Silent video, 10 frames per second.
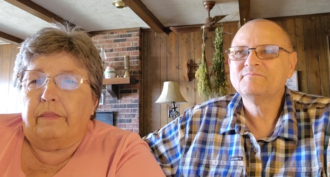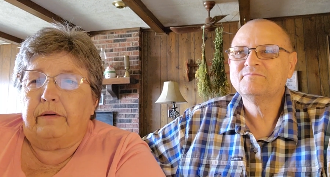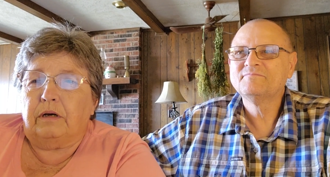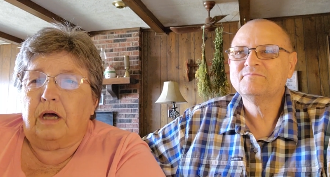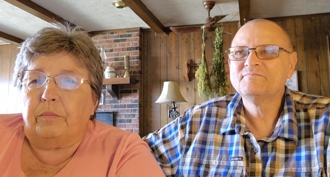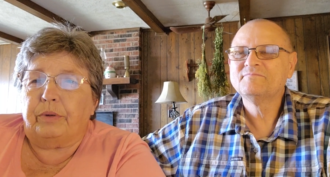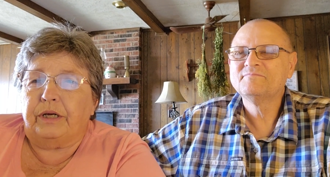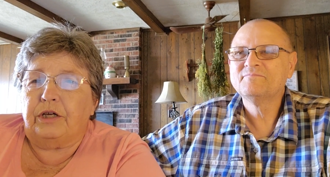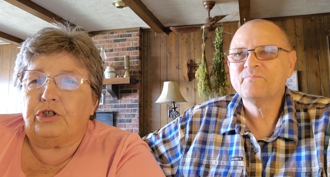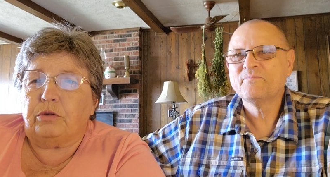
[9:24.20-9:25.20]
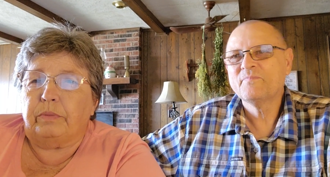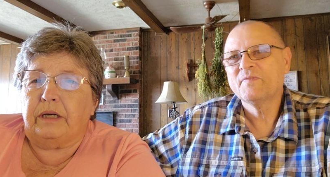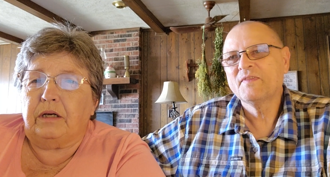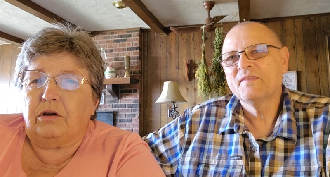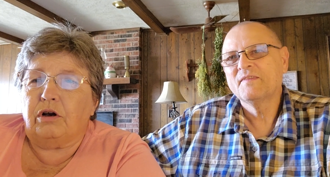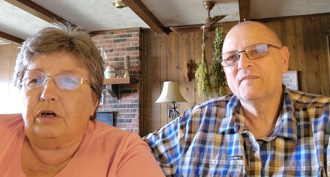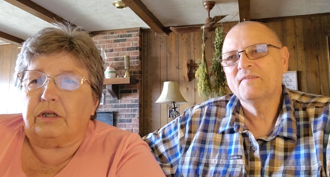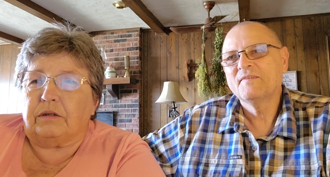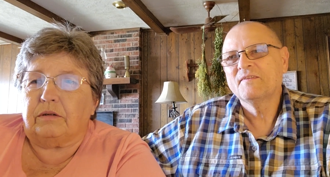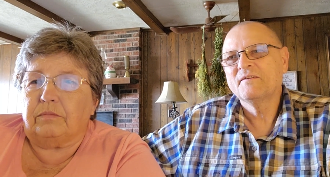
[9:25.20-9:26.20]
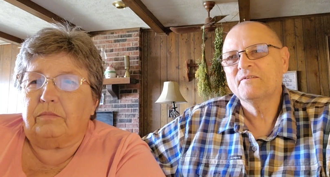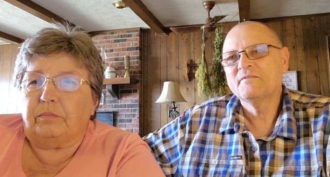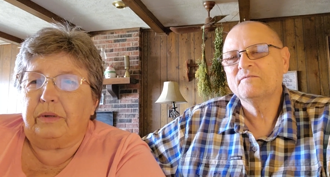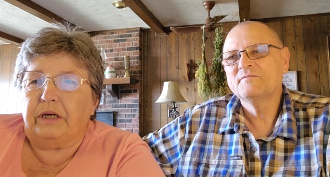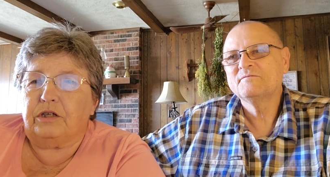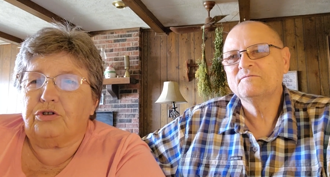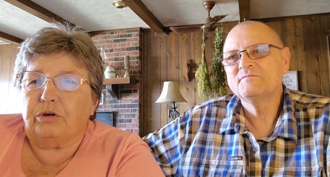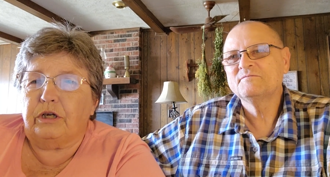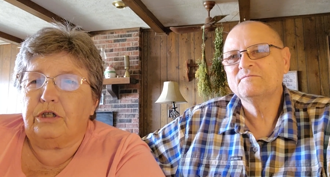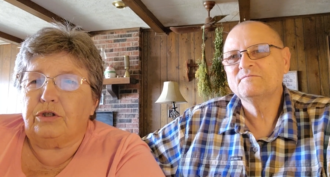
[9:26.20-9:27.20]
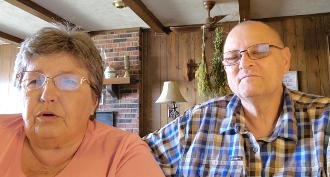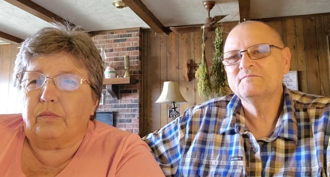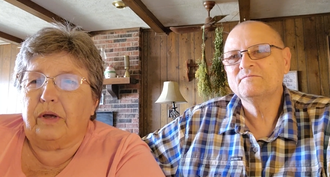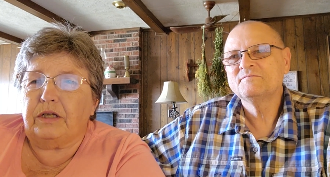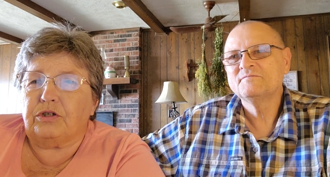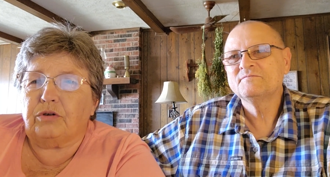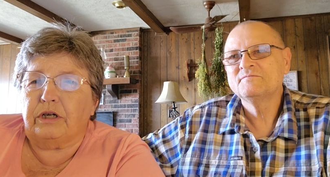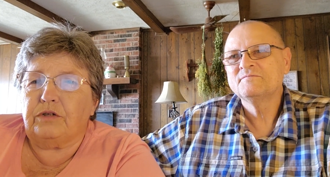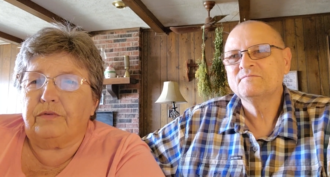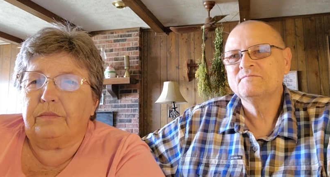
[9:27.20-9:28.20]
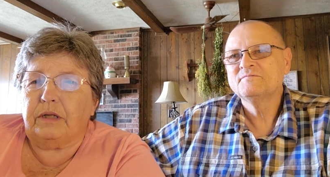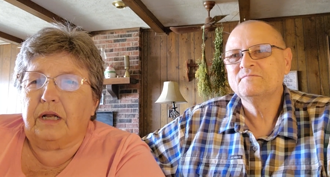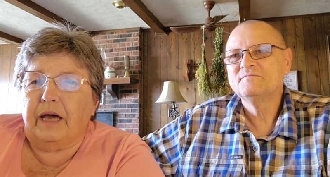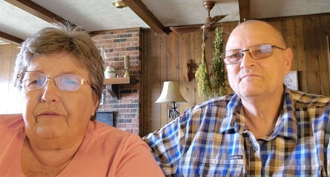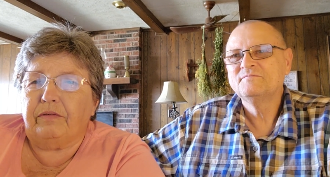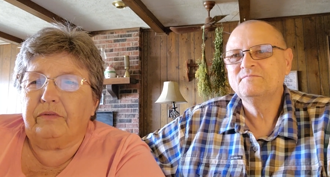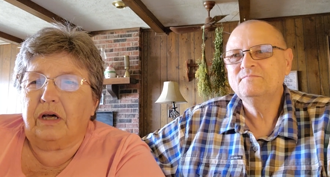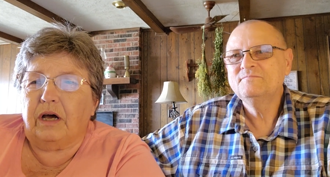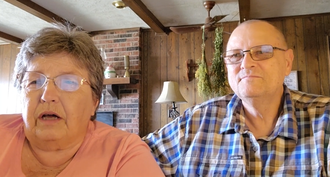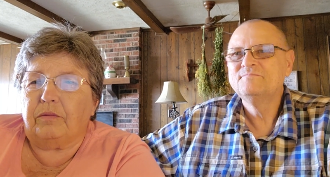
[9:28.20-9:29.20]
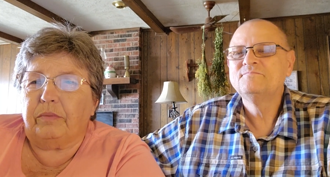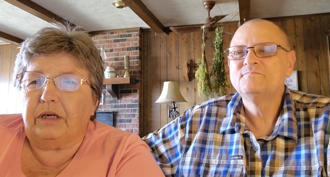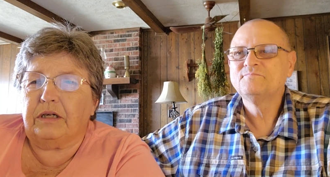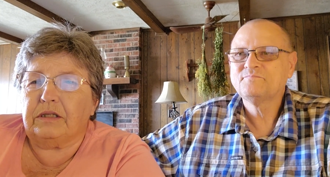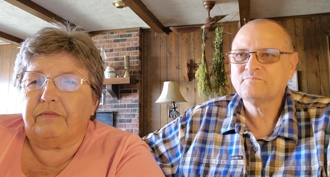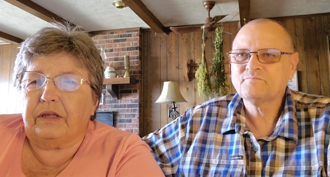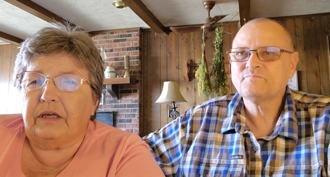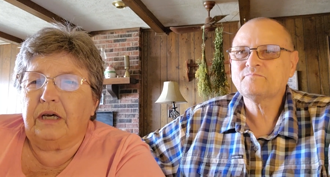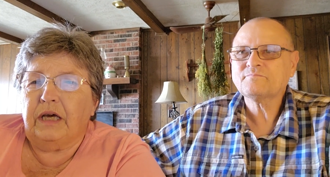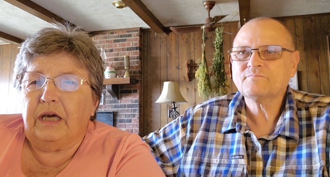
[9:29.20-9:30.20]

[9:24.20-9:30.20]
Speaker 1: Their comprehension being darkened, being estranged, estranged from the life of God because of the